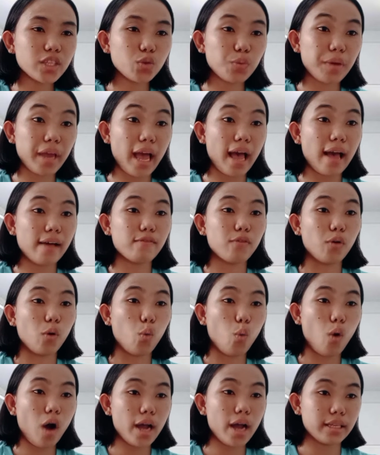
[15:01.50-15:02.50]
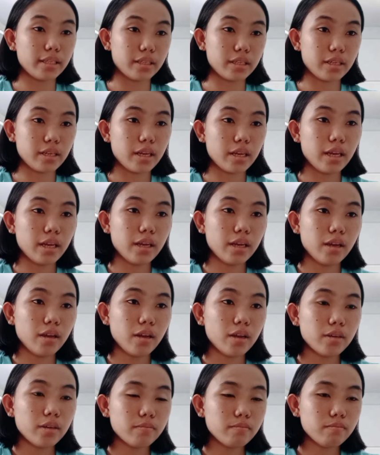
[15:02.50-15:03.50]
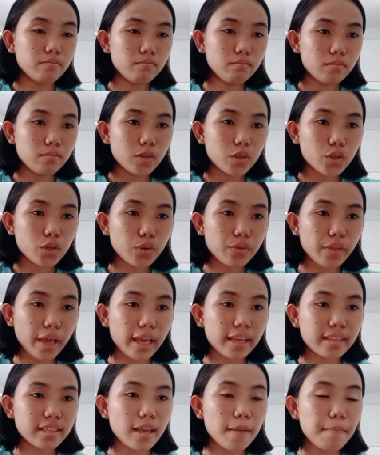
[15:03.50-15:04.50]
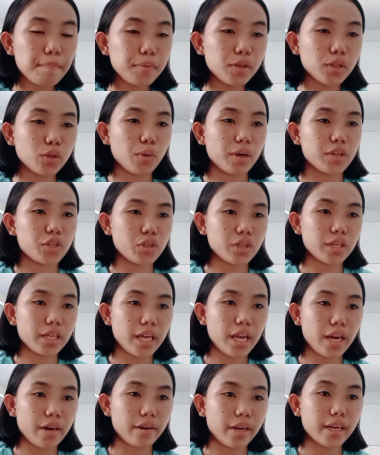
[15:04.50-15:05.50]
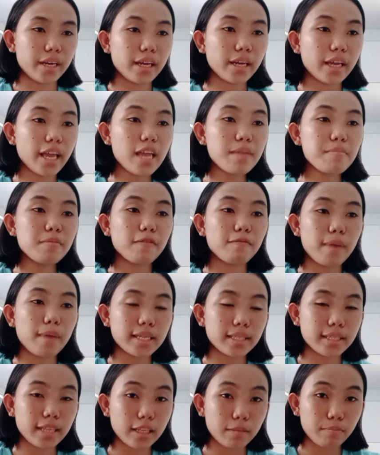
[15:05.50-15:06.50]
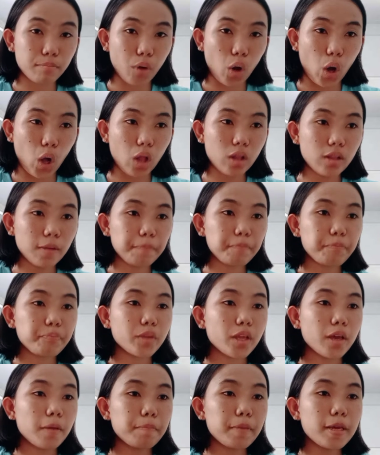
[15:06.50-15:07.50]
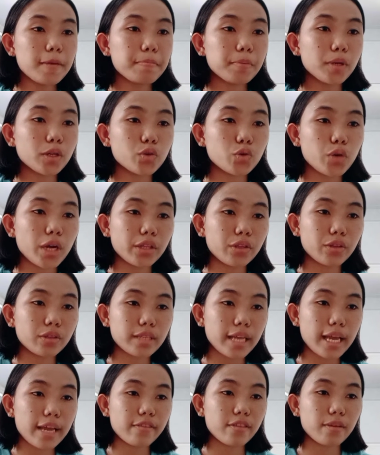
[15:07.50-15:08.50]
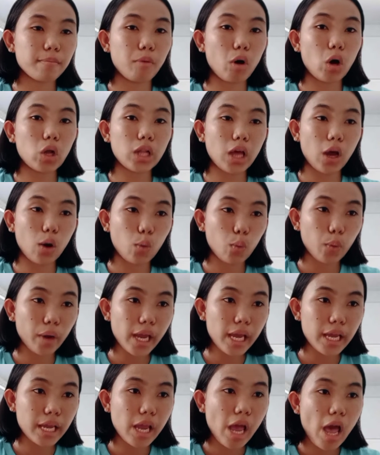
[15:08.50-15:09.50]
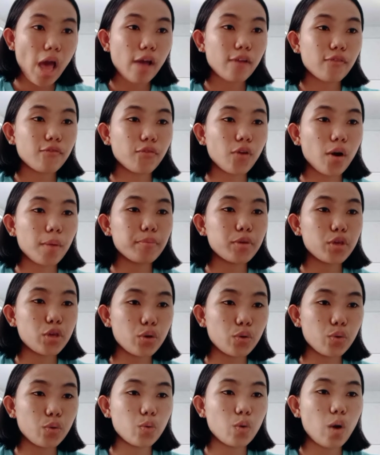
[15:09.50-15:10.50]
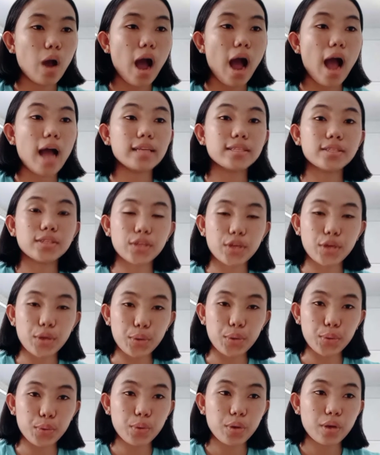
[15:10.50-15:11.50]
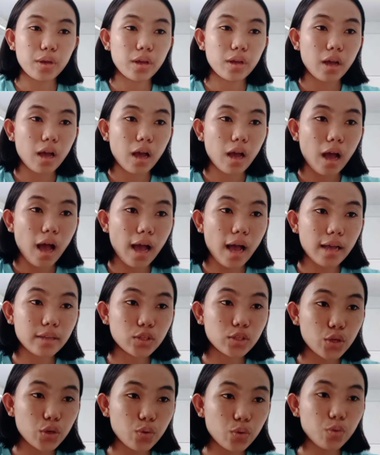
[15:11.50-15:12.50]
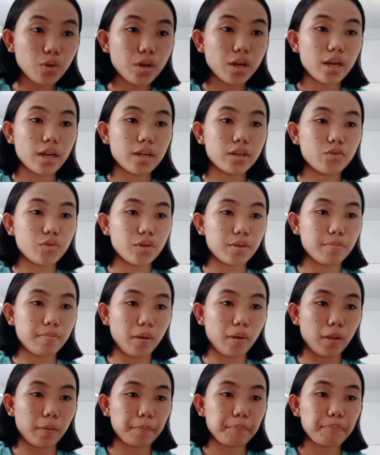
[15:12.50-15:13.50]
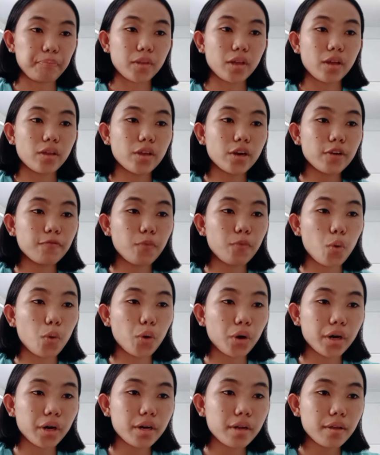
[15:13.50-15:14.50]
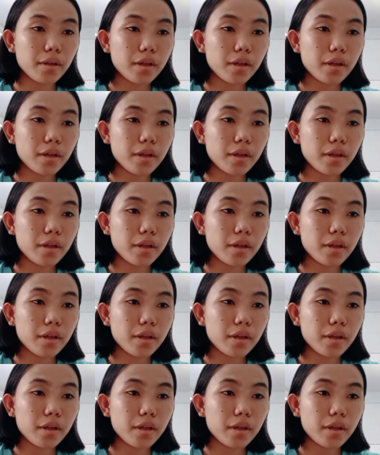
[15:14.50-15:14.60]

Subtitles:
we have want. So the example question here, in a game of basketball, people try to take the ball away from you as you dribble. Therefore,